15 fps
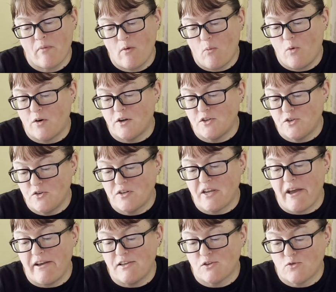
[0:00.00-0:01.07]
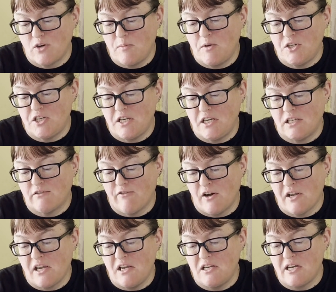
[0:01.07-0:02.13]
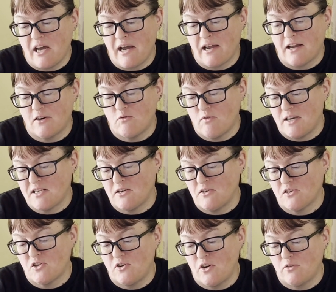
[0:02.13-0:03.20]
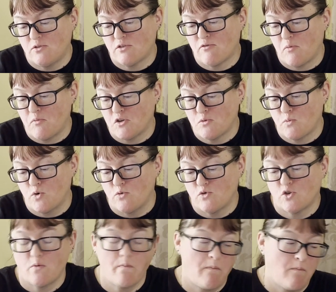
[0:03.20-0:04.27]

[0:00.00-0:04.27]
What I should get is creamy cheese, funky tang, and resinous notes from the spruce.